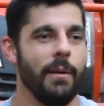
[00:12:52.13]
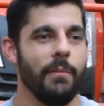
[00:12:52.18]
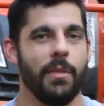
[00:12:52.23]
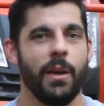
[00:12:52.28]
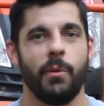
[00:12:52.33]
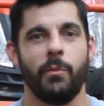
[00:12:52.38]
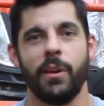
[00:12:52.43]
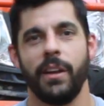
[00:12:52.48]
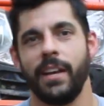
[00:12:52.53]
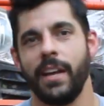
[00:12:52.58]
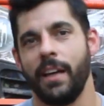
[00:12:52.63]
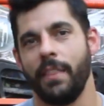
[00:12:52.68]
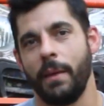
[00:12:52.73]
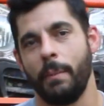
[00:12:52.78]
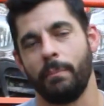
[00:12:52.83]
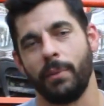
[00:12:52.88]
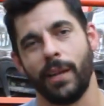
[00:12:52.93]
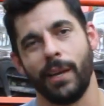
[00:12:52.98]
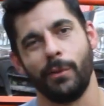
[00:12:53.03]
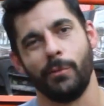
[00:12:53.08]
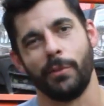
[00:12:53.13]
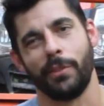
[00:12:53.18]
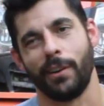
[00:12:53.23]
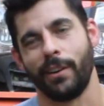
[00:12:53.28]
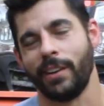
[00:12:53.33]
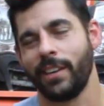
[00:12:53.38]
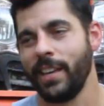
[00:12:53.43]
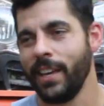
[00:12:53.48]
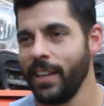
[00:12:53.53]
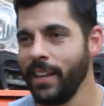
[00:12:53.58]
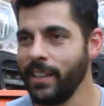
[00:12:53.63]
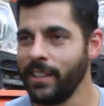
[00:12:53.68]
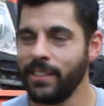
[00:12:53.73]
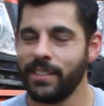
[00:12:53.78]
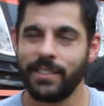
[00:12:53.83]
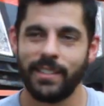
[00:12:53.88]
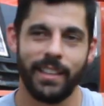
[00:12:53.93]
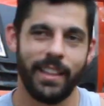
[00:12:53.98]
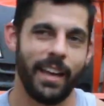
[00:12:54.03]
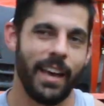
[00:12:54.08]
They went down, they played with our
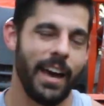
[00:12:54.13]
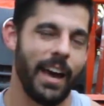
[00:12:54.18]
kids.